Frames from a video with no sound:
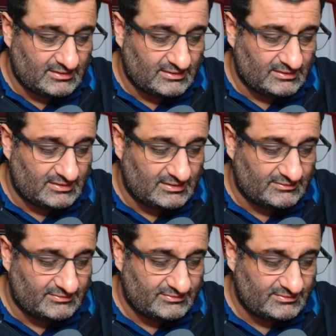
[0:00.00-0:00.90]
kind
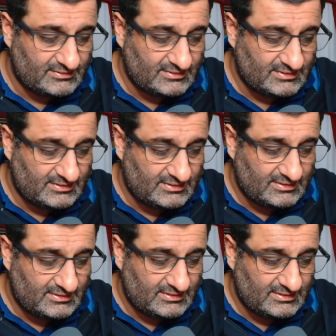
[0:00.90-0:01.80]
of
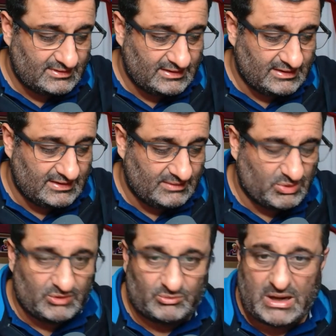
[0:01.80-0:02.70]

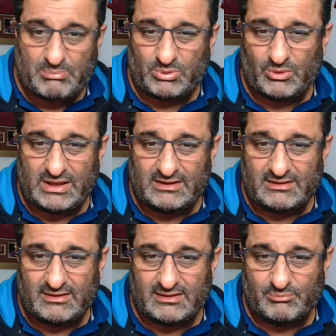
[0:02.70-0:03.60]
put a wrapper on it
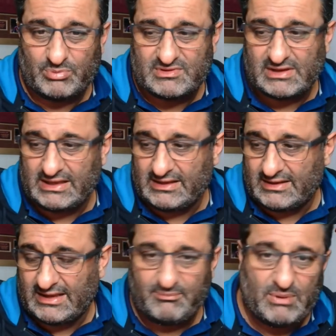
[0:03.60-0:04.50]
and present it in
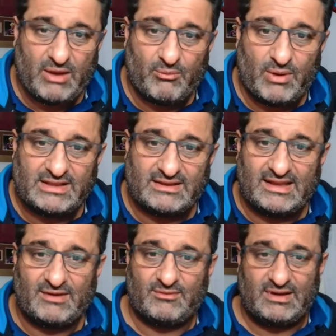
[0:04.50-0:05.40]
any better way than
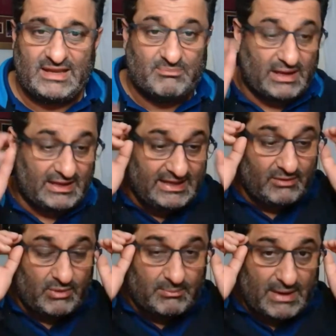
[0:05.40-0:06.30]
that, really. But
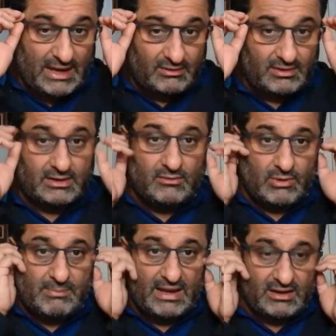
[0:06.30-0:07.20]
we're
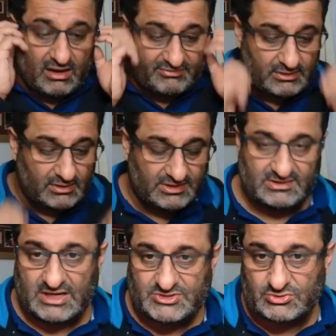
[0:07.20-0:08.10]
back after the
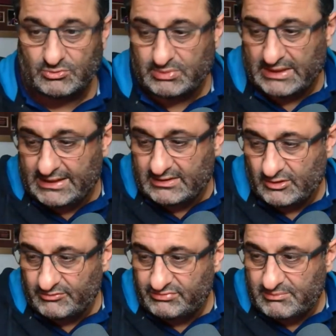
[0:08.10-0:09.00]
international break, and
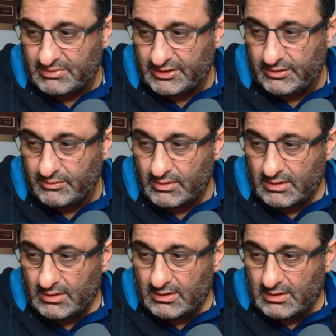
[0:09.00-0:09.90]
hopefully bring you
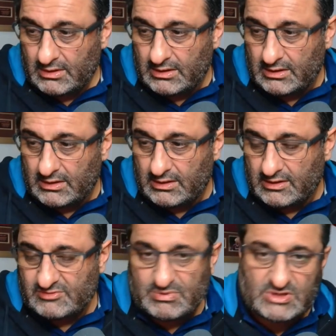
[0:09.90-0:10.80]

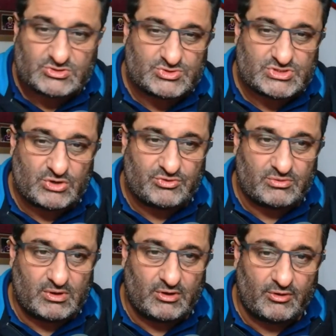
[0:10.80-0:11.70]
a special show
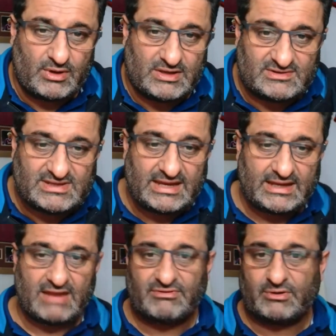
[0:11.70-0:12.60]
tomorrow, really. So take
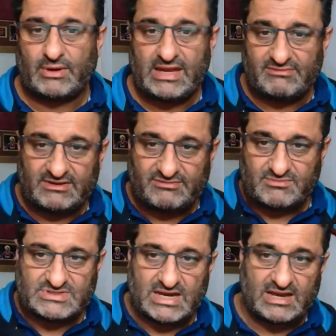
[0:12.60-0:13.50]
care, have a great evening
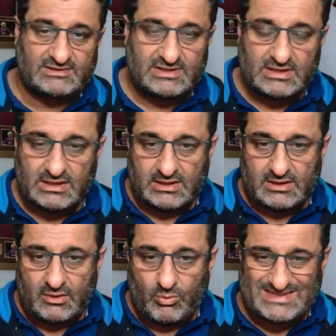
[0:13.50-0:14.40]
from Jazz.
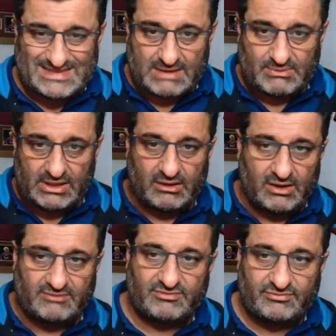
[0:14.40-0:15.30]
West Ham on
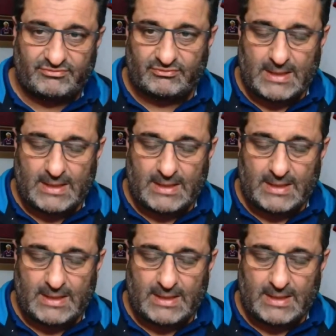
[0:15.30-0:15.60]
9th,